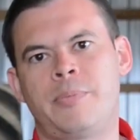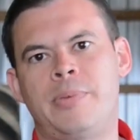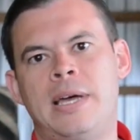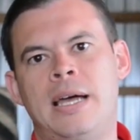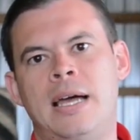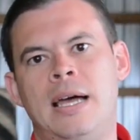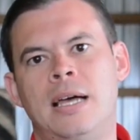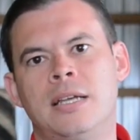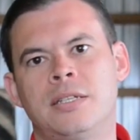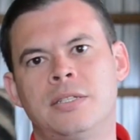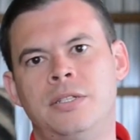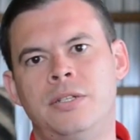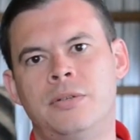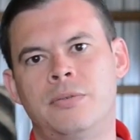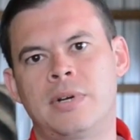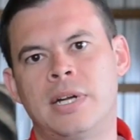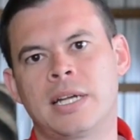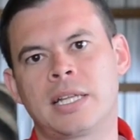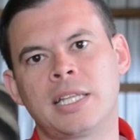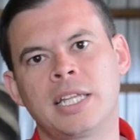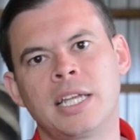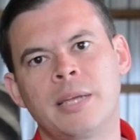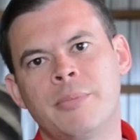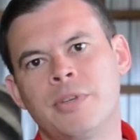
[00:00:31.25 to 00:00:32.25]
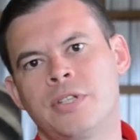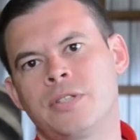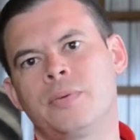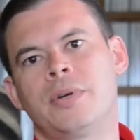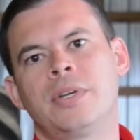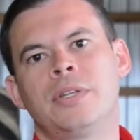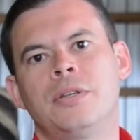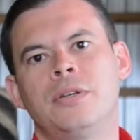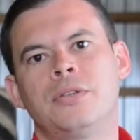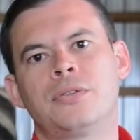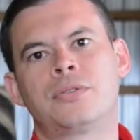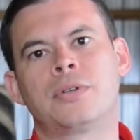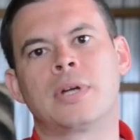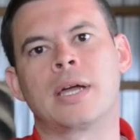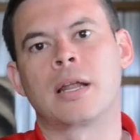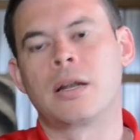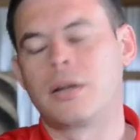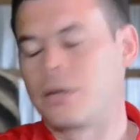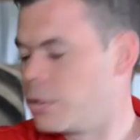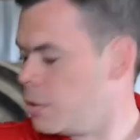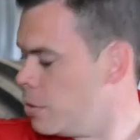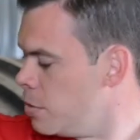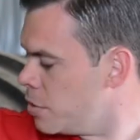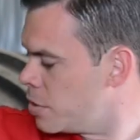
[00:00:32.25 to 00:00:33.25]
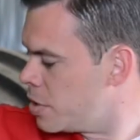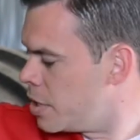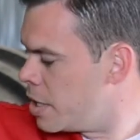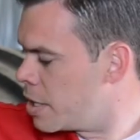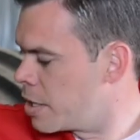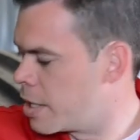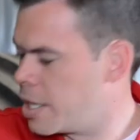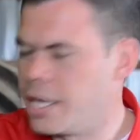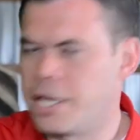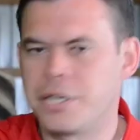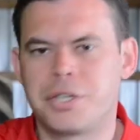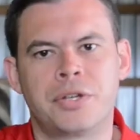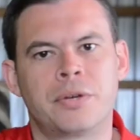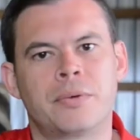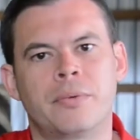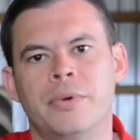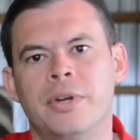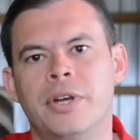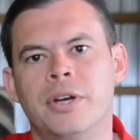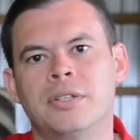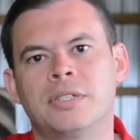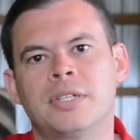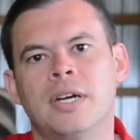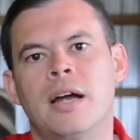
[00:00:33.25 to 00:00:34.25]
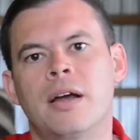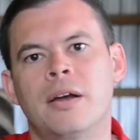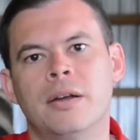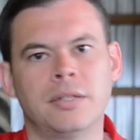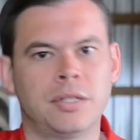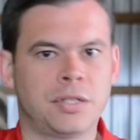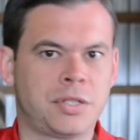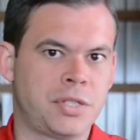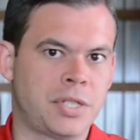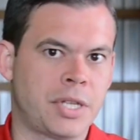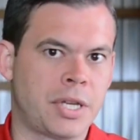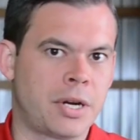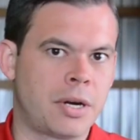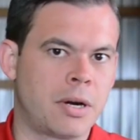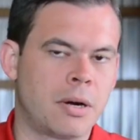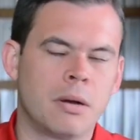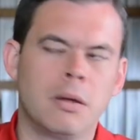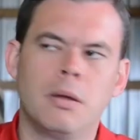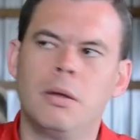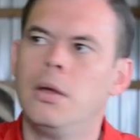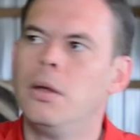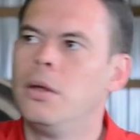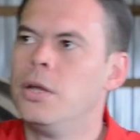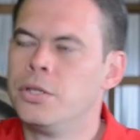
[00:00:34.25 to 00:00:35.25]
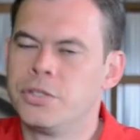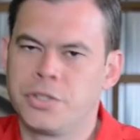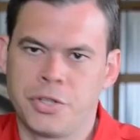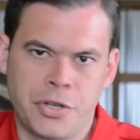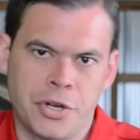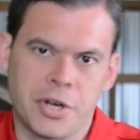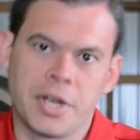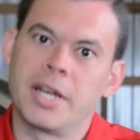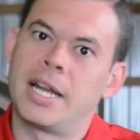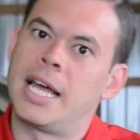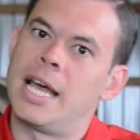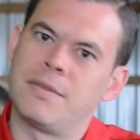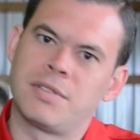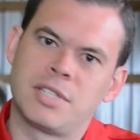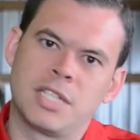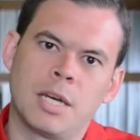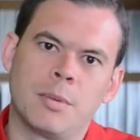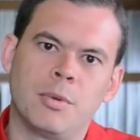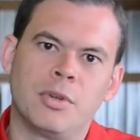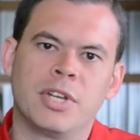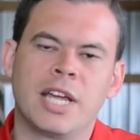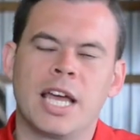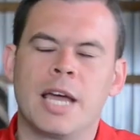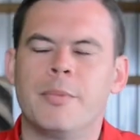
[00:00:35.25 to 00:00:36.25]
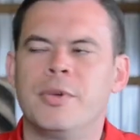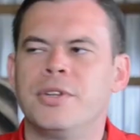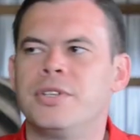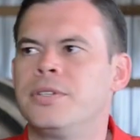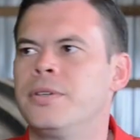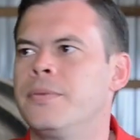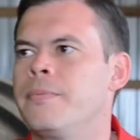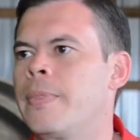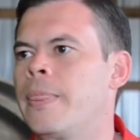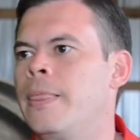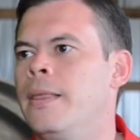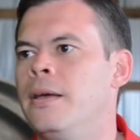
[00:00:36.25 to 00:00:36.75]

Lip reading: pass directly in between those straddle duals and catch your rear tire in the center, so you're going to have stubble damage.